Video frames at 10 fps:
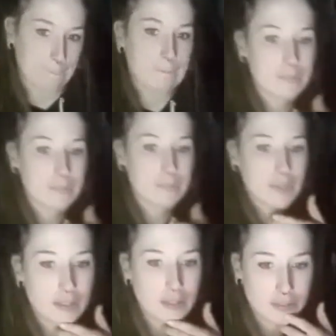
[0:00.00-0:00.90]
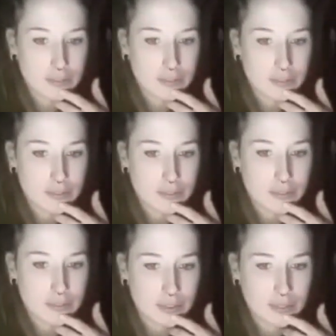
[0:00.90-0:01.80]
dangerous to use, like,
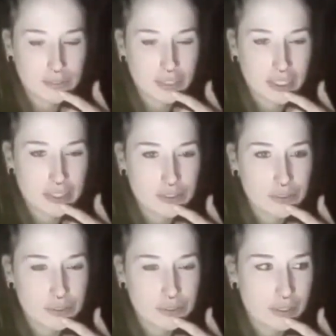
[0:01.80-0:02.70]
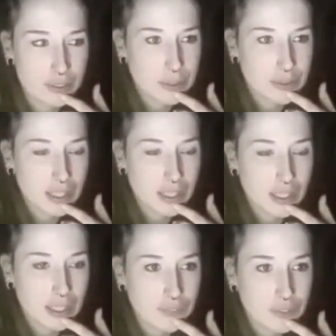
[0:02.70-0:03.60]
but I would say if
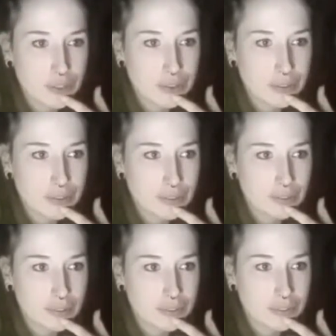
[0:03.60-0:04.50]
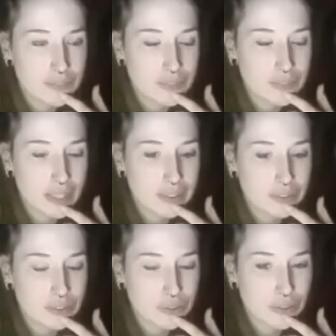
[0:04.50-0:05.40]
you save that sort of
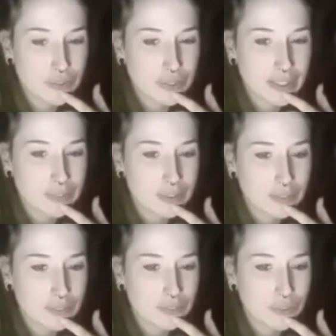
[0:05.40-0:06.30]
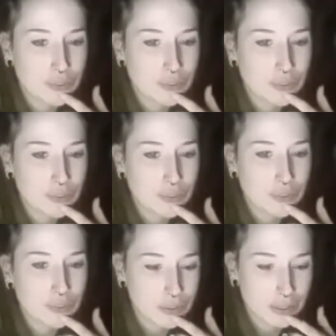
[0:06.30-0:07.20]
thing for if you are more
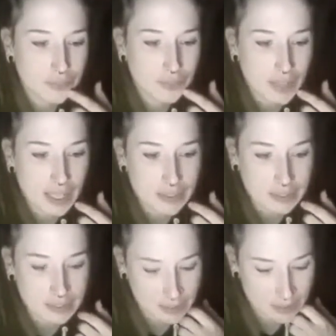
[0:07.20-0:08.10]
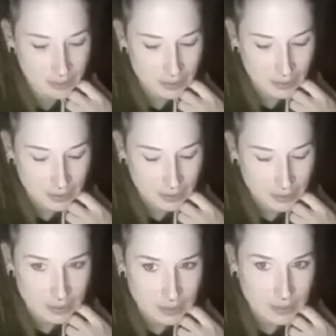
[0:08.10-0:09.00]
advanced,
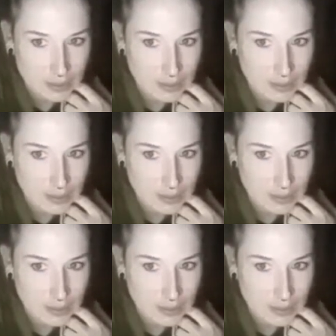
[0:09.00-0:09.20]
and